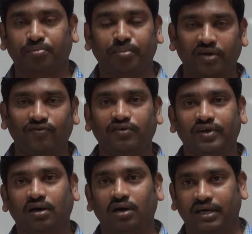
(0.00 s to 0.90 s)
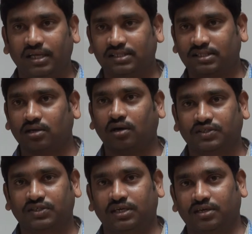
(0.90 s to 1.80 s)
Briefly we call it is
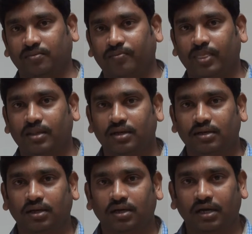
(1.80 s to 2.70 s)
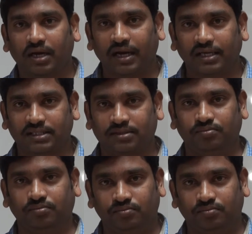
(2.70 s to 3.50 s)
cos theta. Next,